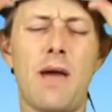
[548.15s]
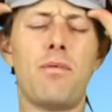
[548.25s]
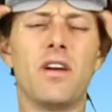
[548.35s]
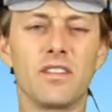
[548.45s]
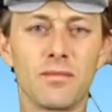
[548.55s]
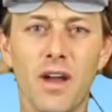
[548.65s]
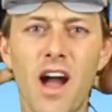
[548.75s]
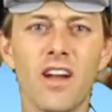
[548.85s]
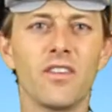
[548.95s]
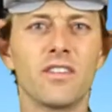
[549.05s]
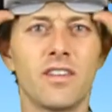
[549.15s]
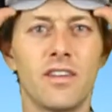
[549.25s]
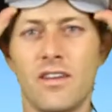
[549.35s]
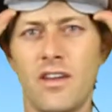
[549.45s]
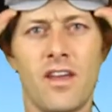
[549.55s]
on some goggles
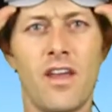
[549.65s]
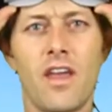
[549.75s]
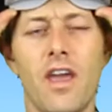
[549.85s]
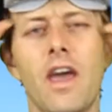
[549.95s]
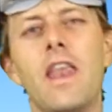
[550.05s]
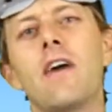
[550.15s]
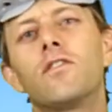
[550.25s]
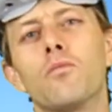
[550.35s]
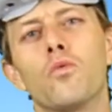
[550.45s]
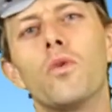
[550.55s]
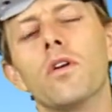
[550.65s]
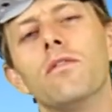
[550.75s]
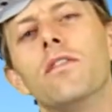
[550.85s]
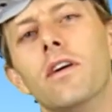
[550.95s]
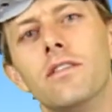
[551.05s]
and have some real
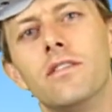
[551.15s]
fun.